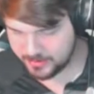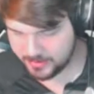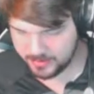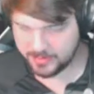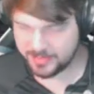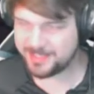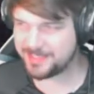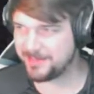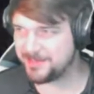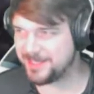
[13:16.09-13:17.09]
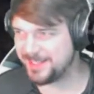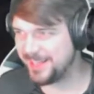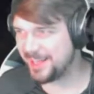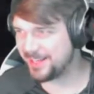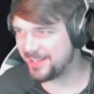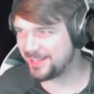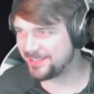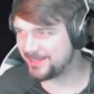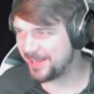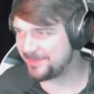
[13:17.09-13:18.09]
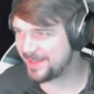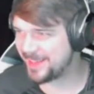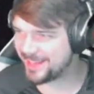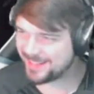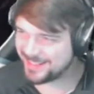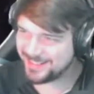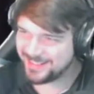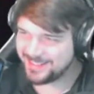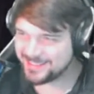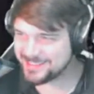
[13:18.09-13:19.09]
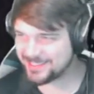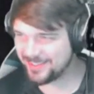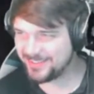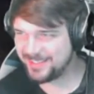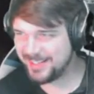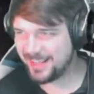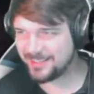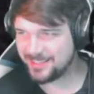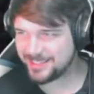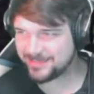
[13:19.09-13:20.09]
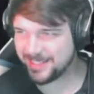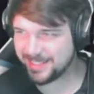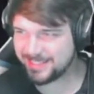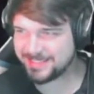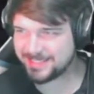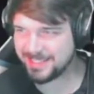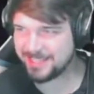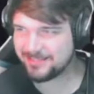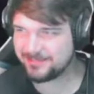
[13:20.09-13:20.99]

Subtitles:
Except I got a new iPad, so I lost my save.